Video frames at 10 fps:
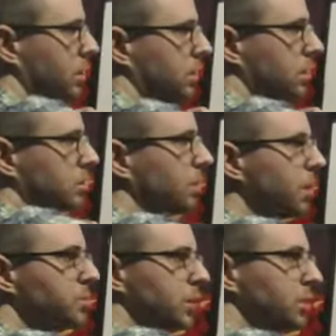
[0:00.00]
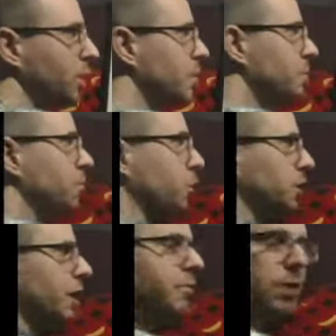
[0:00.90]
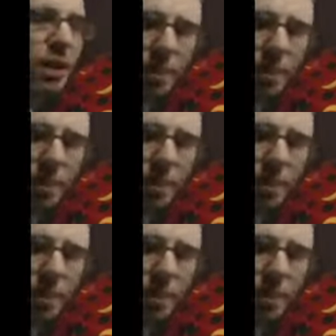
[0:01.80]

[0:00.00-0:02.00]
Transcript: Sometimes you can try to be more clever and come up